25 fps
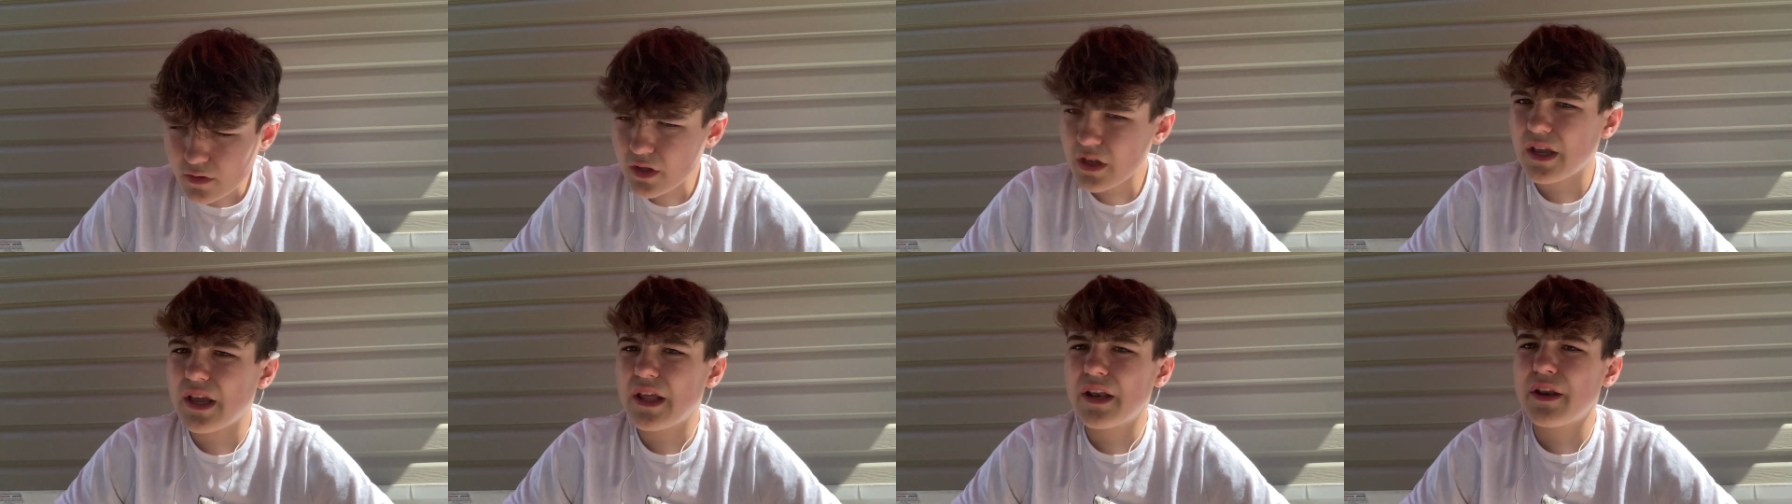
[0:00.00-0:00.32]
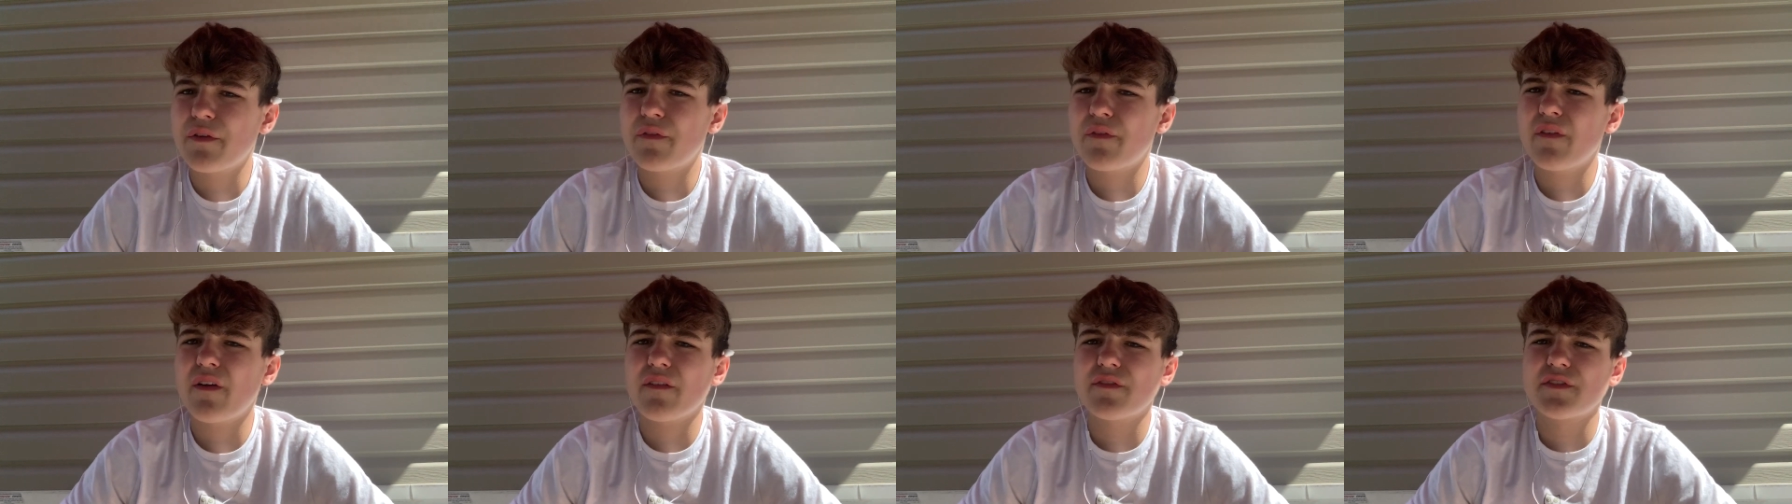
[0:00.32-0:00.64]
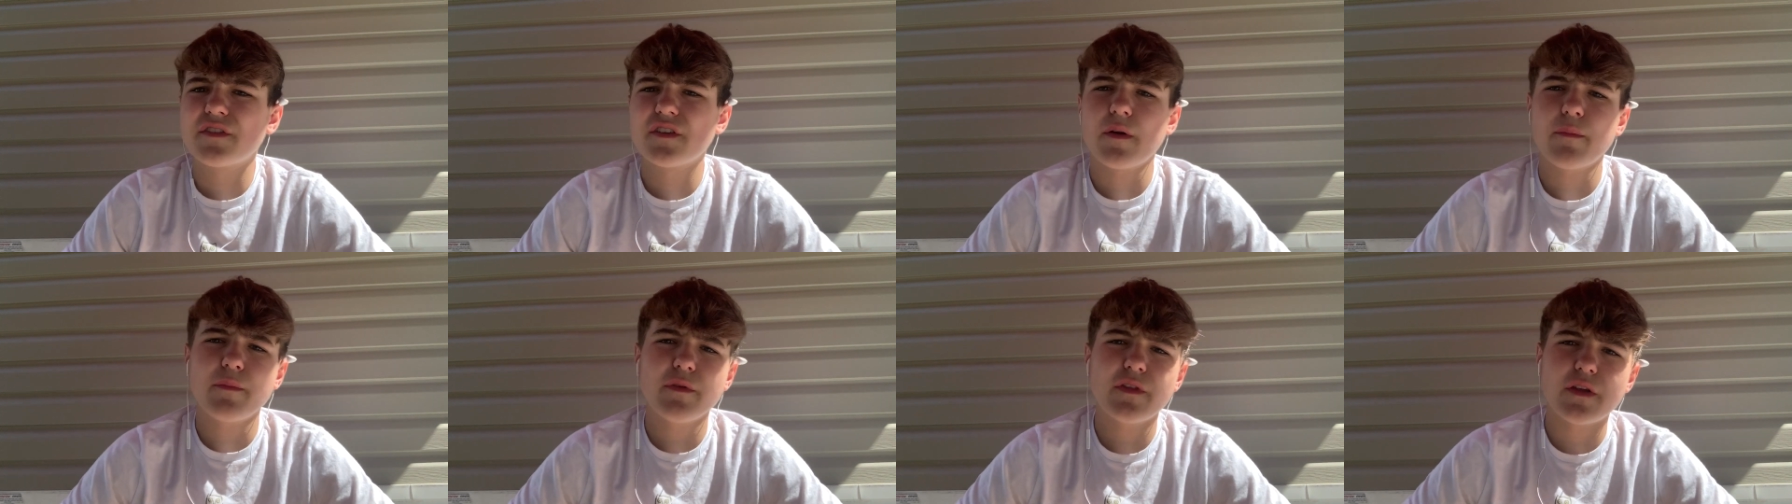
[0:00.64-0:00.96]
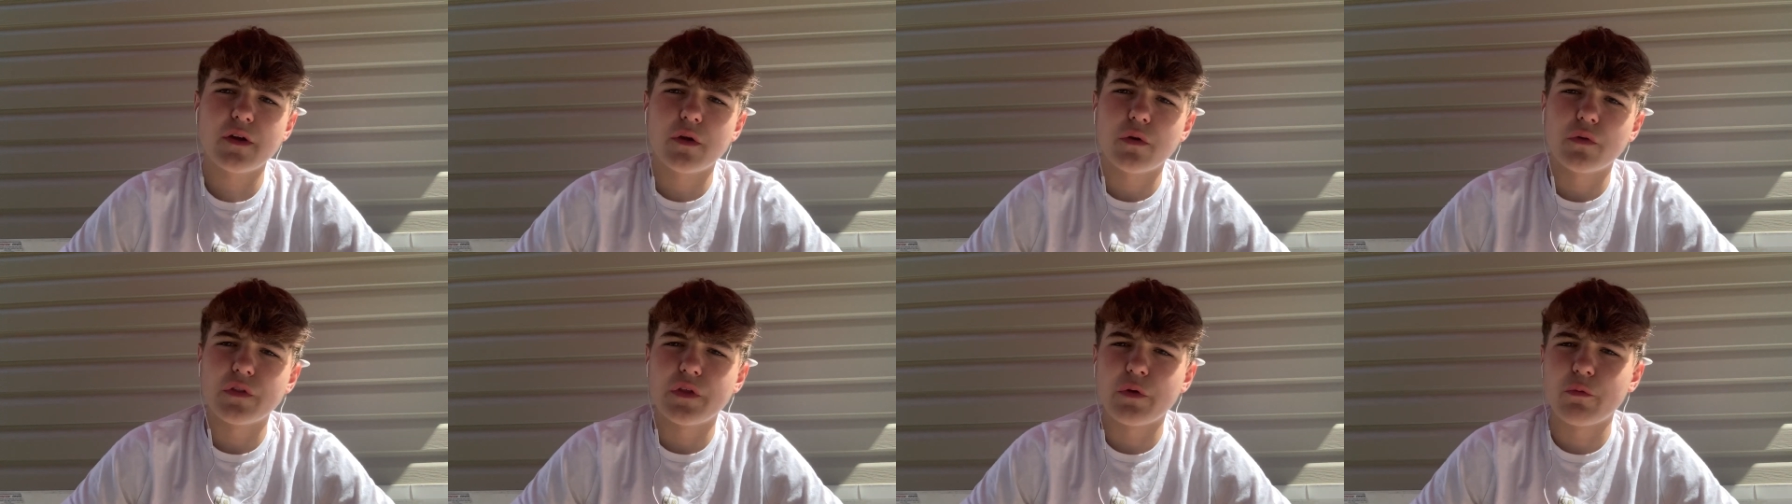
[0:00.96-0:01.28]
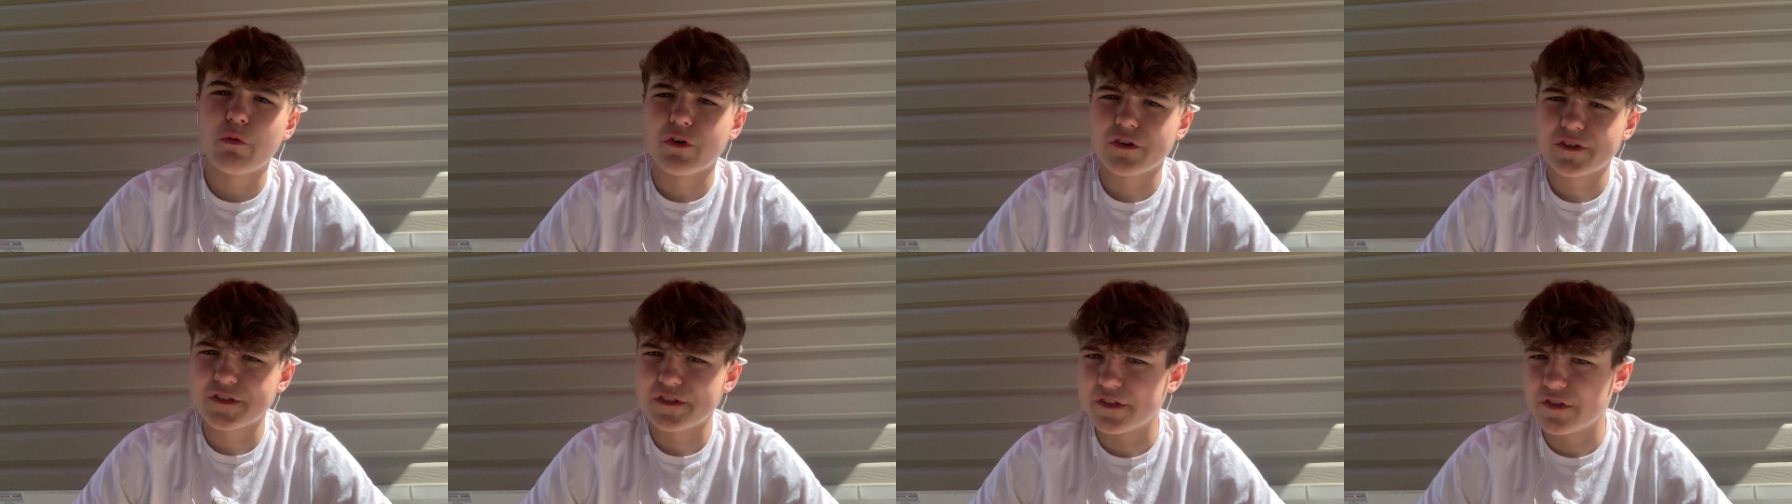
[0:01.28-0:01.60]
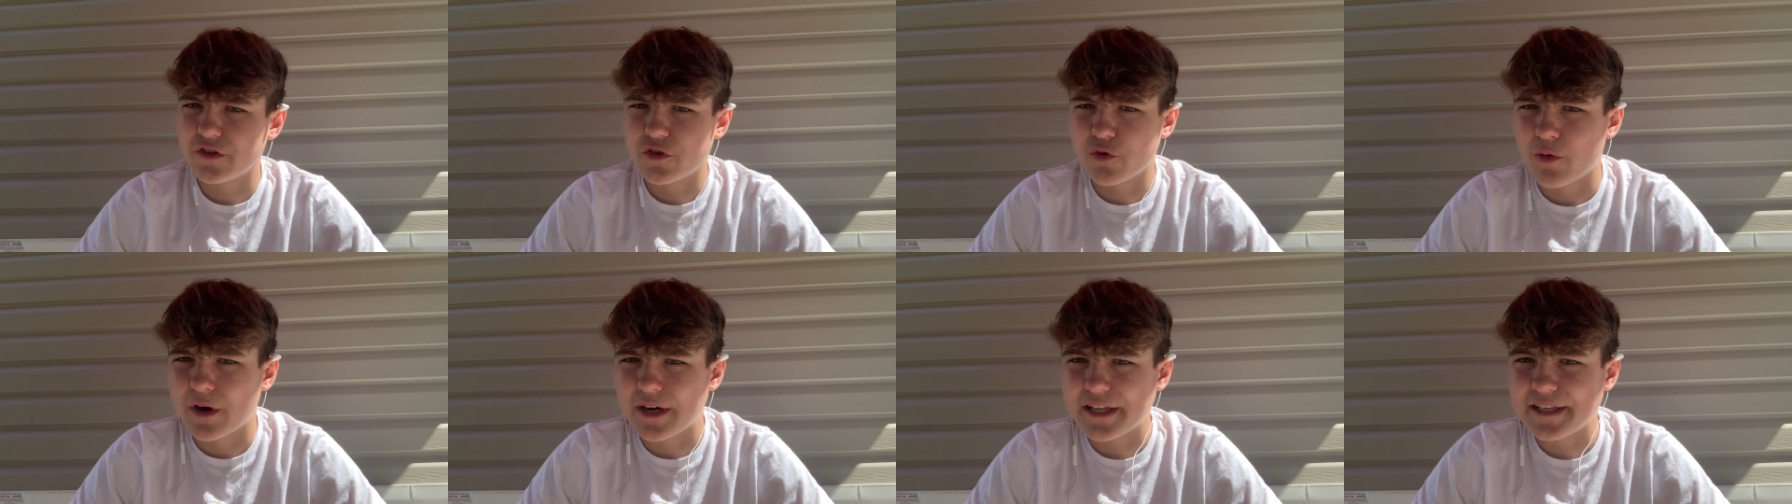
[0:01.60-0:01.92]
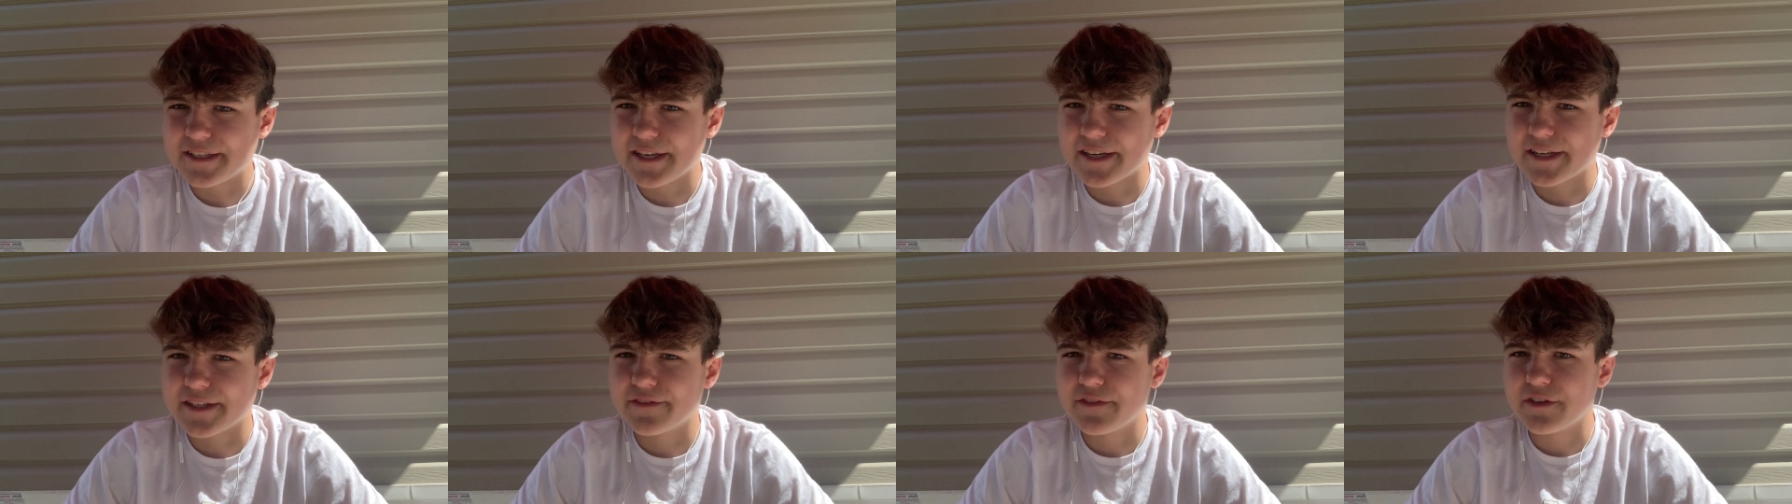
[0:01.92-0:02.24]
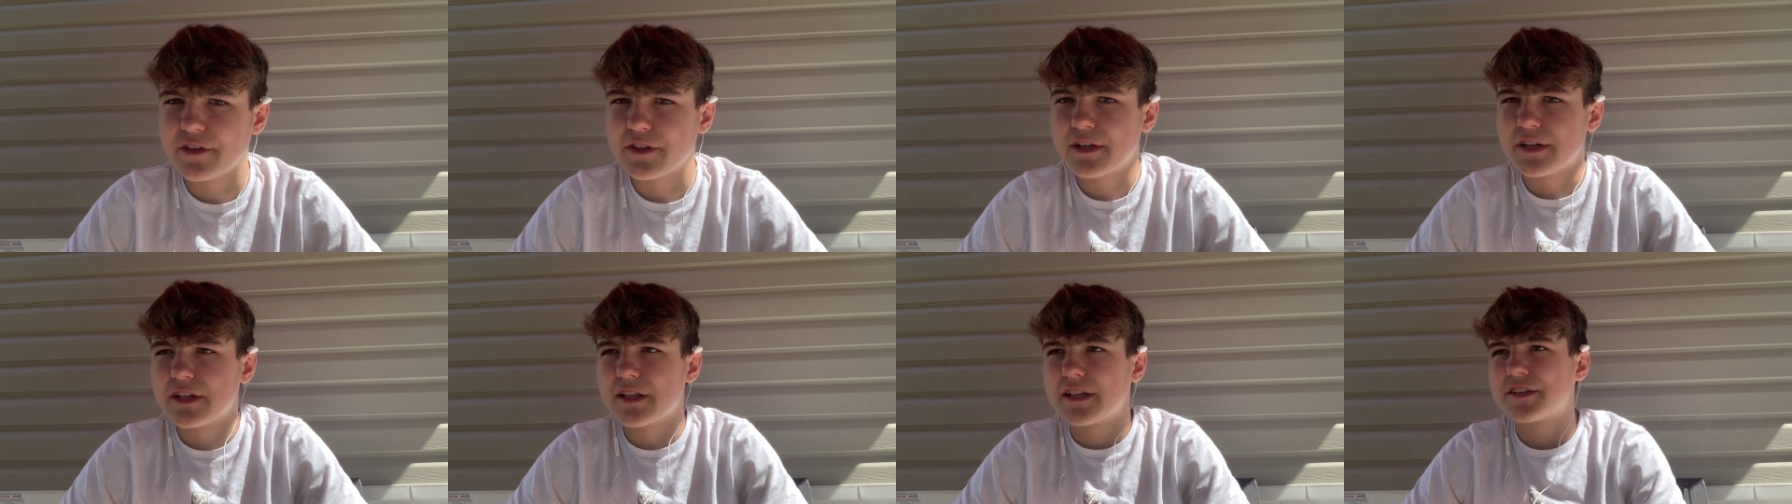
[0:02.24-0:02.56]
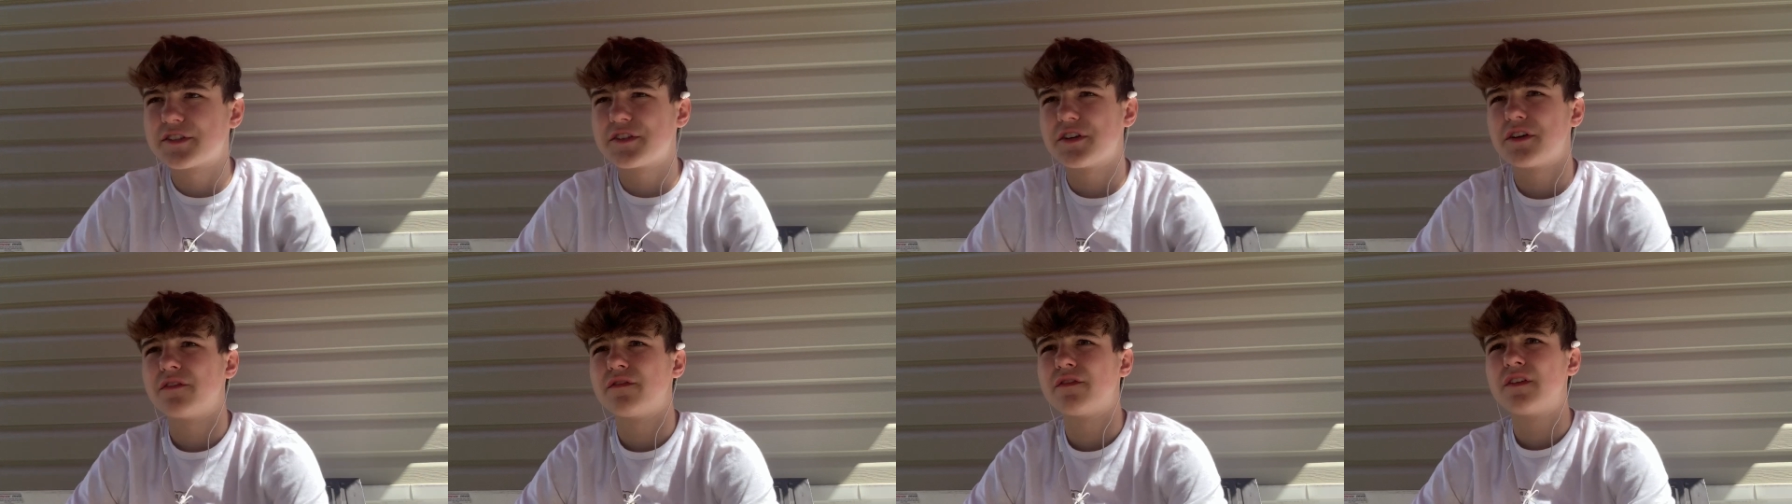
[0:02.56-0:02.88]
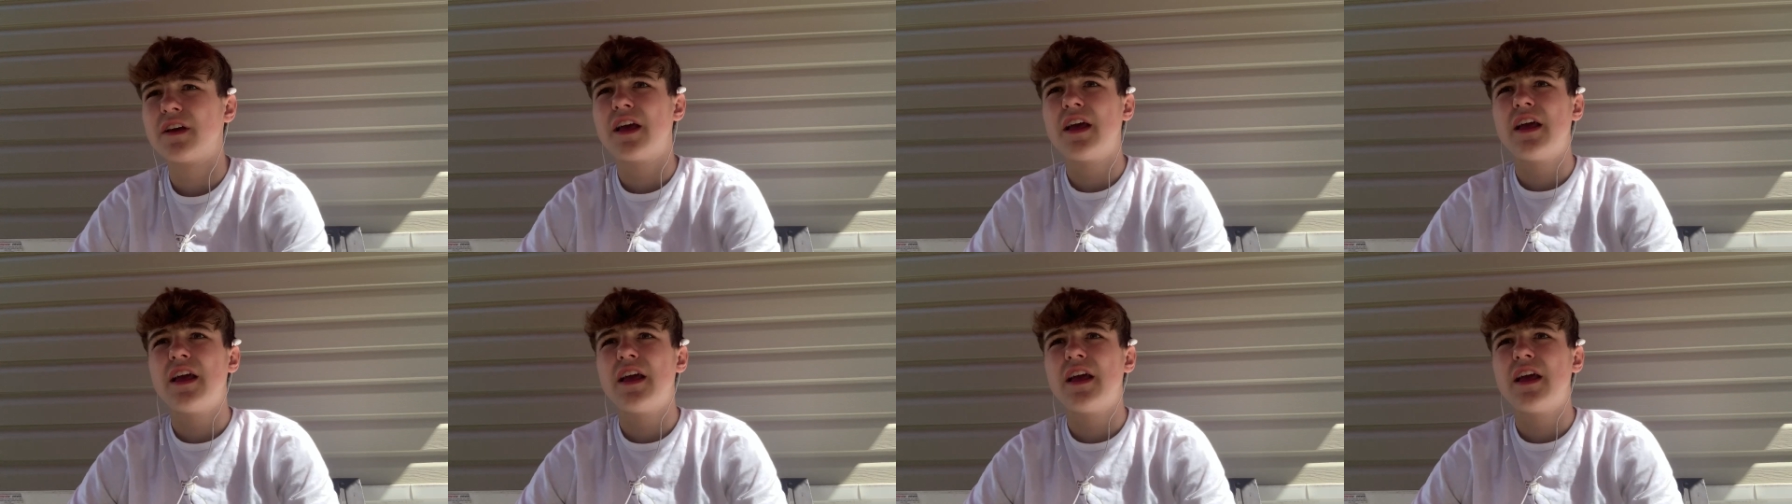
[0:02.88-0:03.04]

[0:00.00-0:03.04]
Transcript: And if you have someone that only watches it 20 seconds, even clicks off,